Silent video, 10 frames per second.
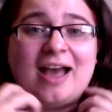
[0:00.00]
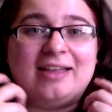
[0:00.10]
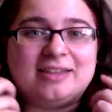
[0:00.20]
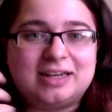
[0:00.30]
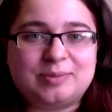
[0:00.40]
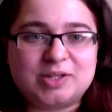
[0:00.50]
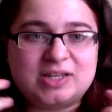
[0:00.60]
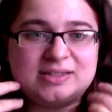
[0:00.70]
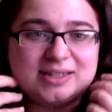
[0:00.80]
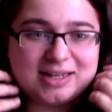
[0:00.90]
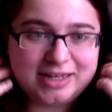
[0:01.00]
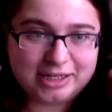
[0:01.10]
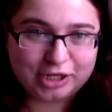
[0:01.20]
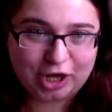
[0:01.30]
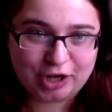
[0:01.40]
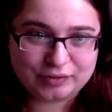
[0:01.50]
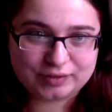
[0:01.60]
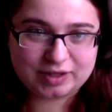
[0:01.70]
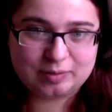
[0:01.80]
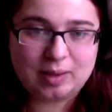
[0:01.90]
and then I basically look over
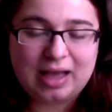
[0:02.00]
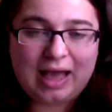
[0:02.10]
them